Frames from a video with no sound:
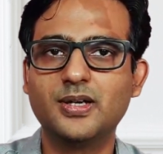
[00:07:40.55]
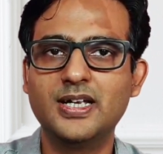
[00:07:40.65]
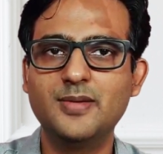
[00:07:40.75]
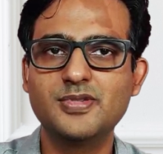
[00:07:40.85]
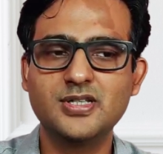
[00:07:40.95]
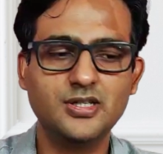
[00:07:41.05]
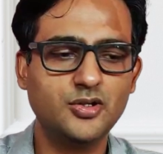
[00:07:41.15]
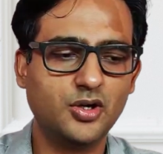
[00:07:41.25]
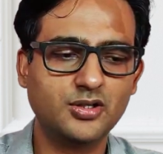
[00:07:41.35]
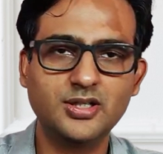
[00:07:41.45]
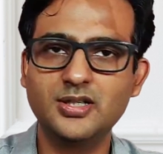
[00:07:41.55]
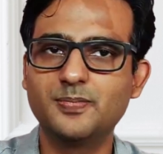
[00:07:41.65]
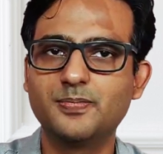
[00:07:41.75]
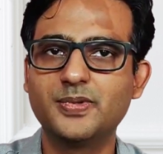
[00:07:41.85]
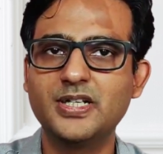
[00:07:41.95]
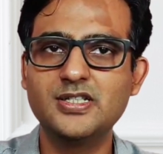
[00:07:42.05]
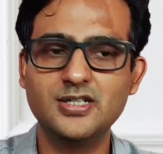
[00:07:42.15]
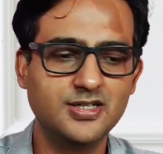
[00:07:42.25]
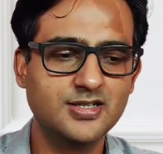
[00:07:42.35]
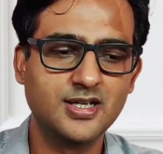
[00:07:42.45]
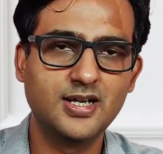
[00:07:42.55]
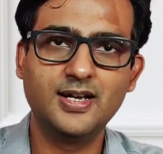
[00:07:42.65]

N M C or the teachers.